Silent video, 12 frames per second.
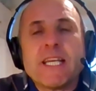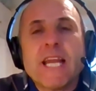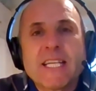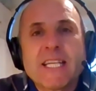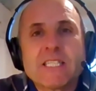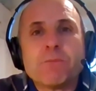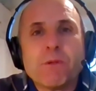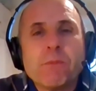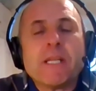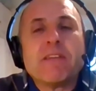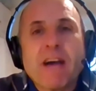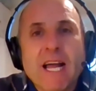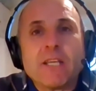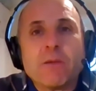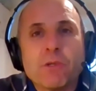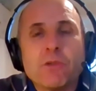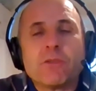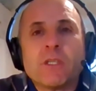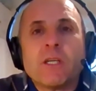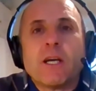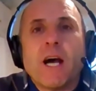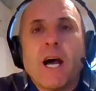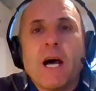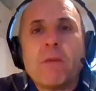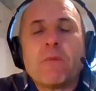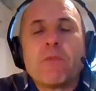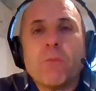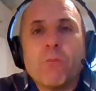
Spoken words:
inestimably valuable. The